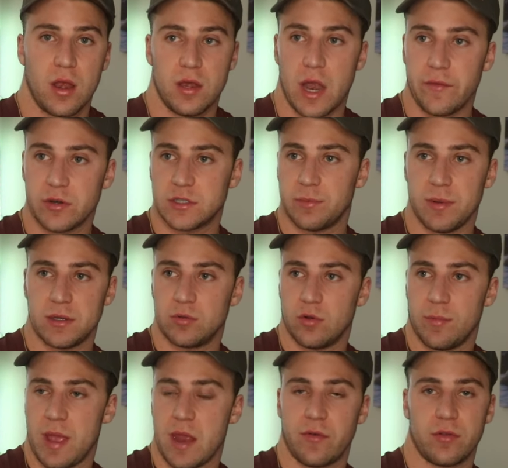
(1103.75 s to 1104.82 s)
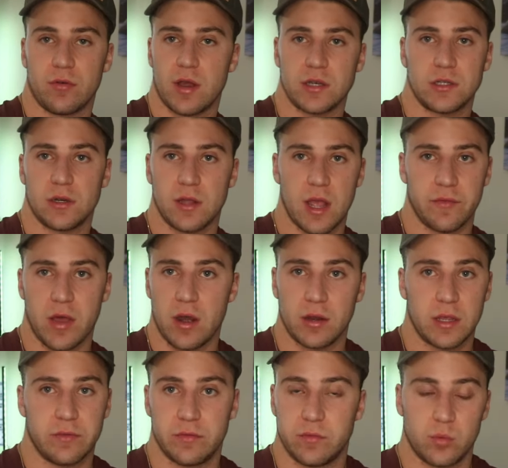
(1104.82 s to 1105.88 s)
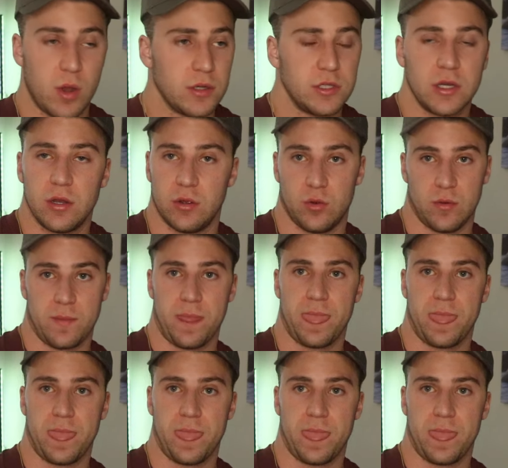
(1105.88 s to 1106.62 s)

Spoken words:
Never submit to a man for the rest of your life. I don't give a fuck what you do.